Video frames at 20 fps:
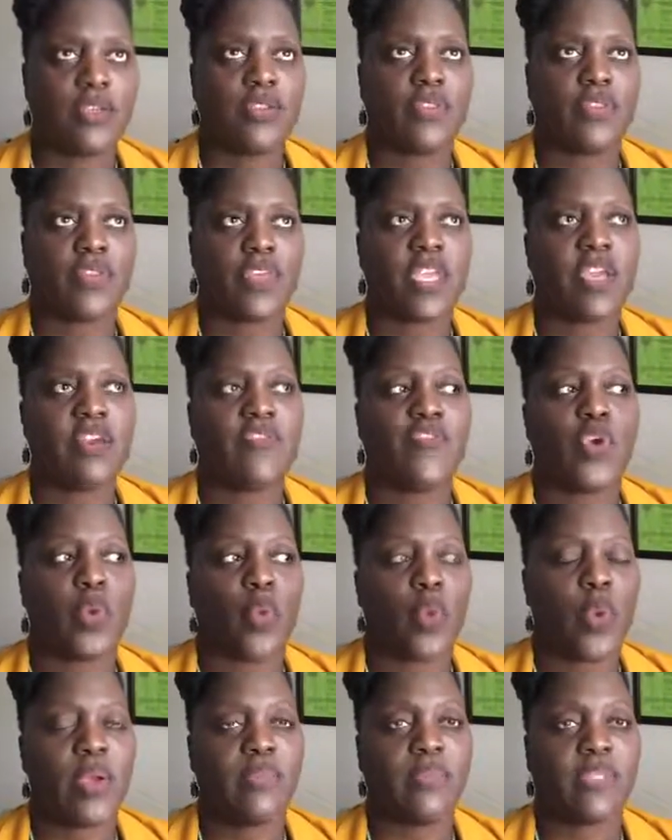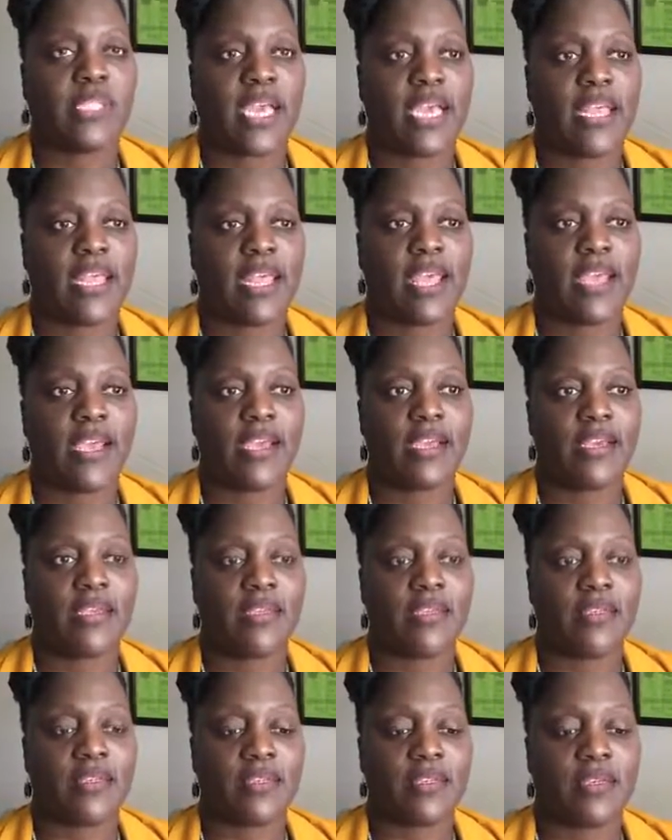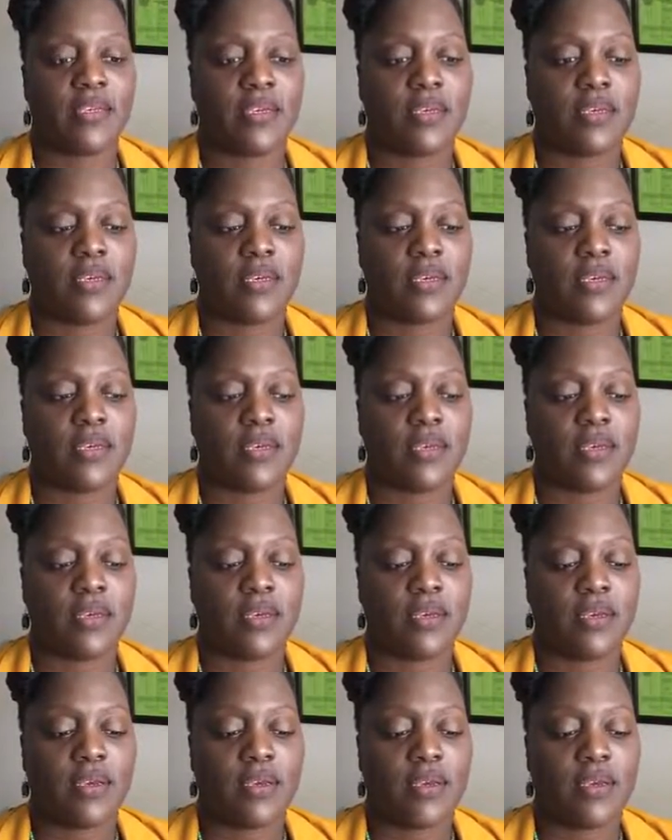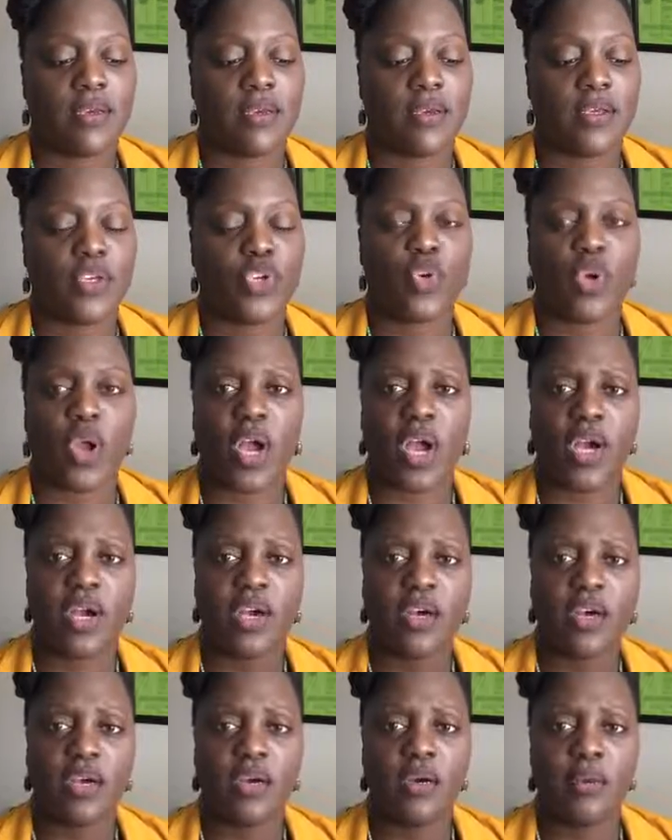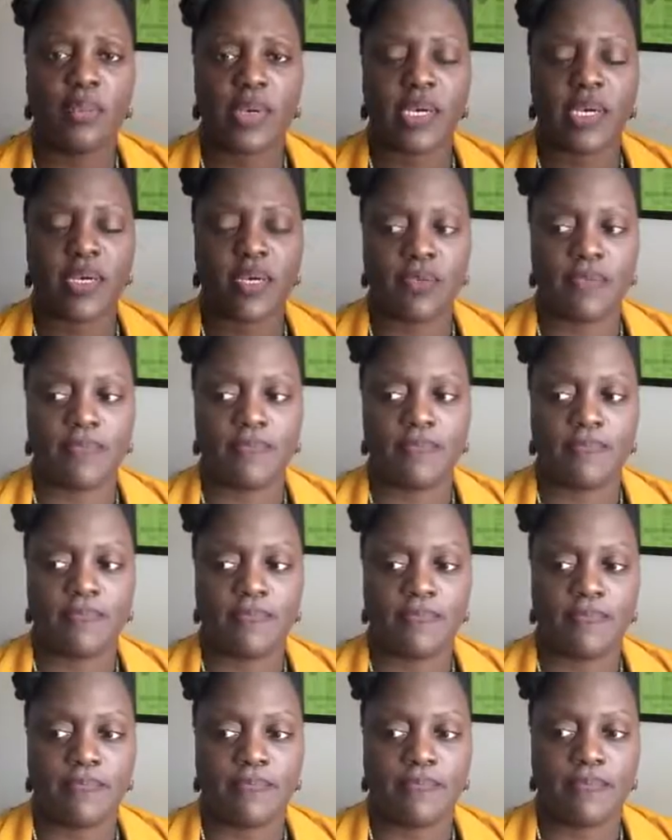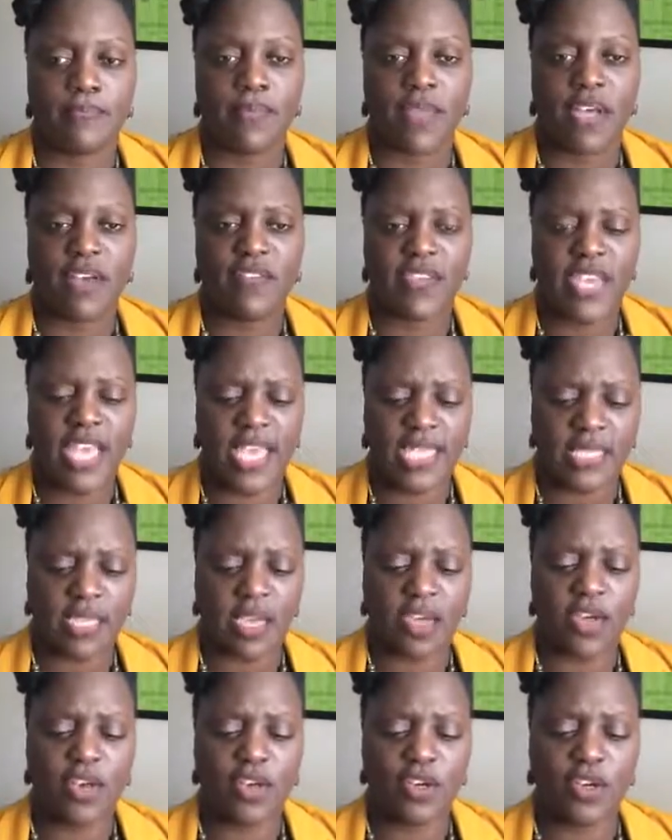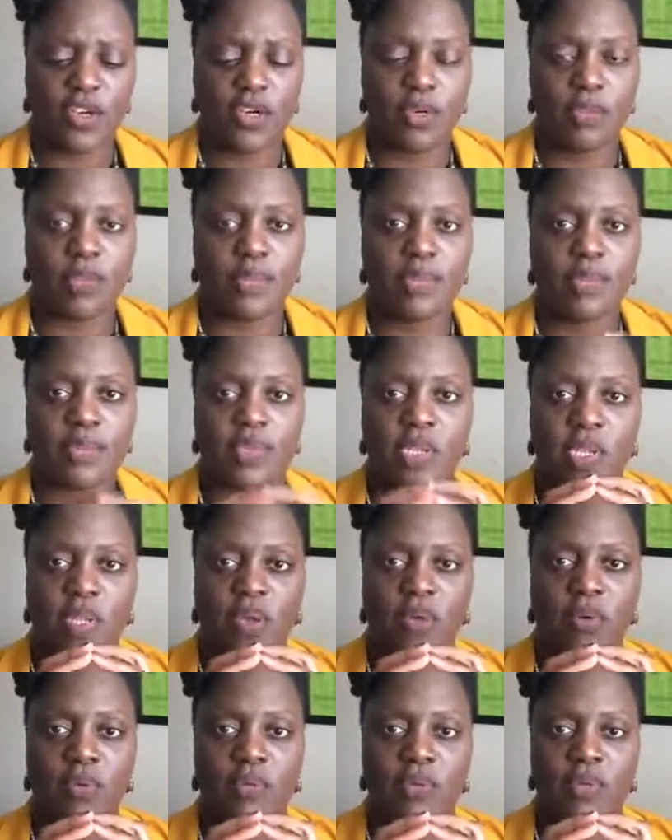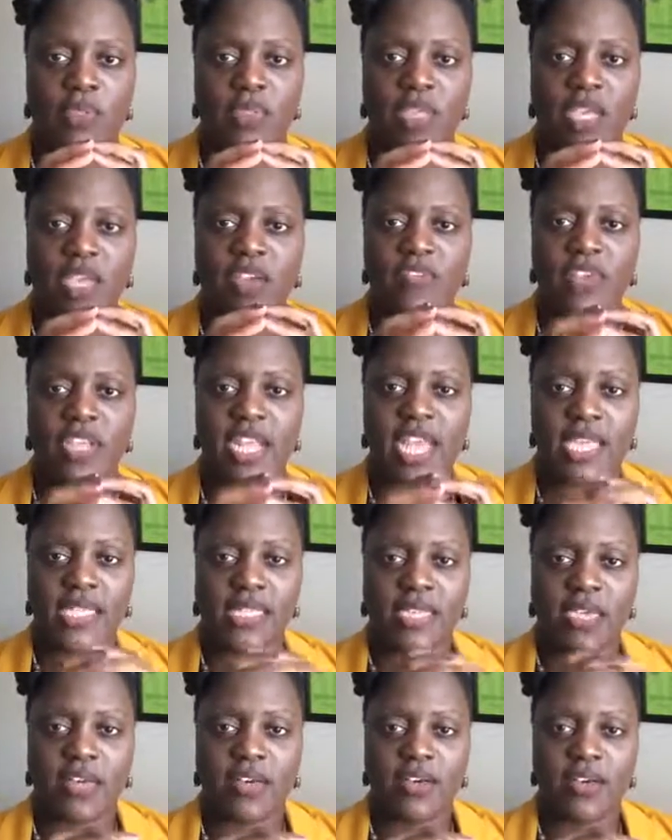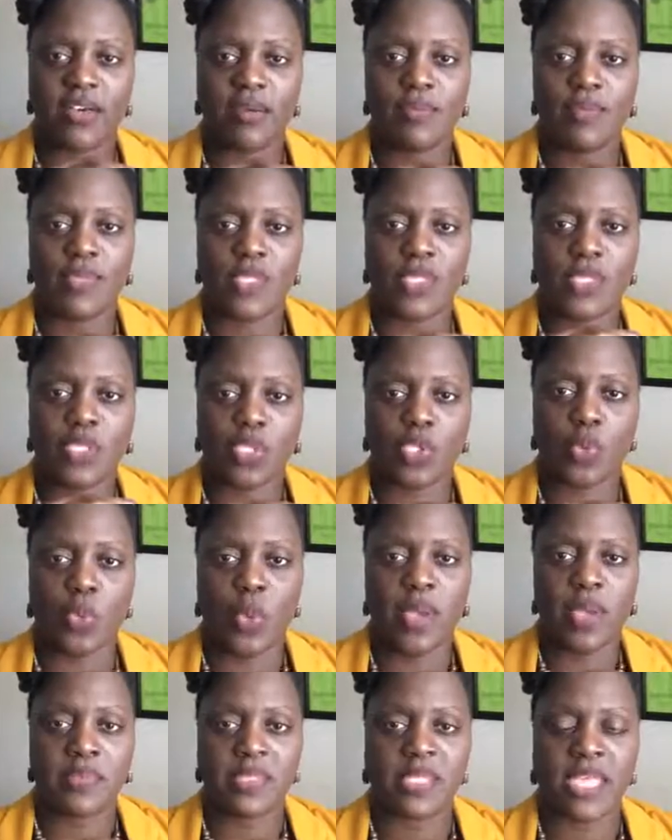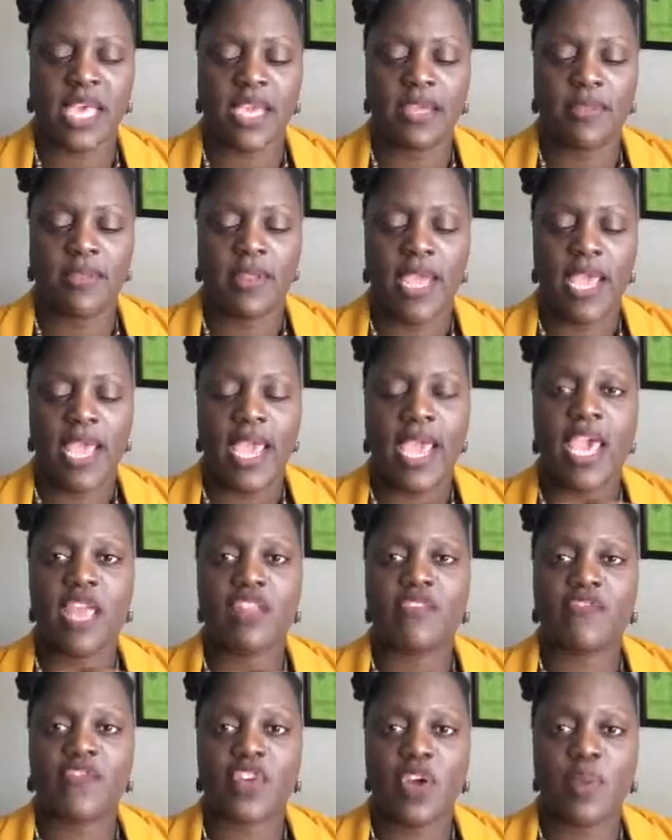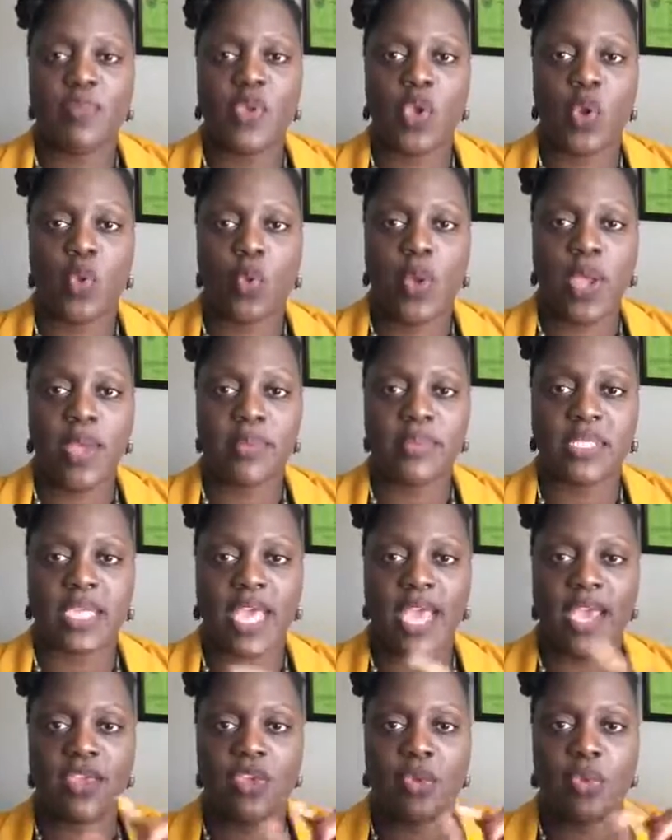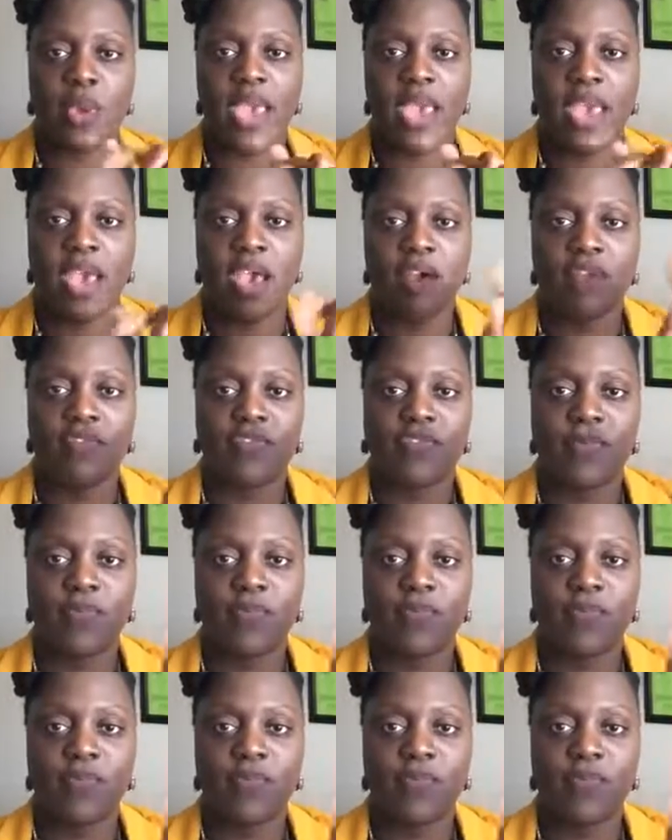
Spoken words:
Think of your website as your hub, as a hub, you know? Think of it as a hub. This is your website. And from your website, you have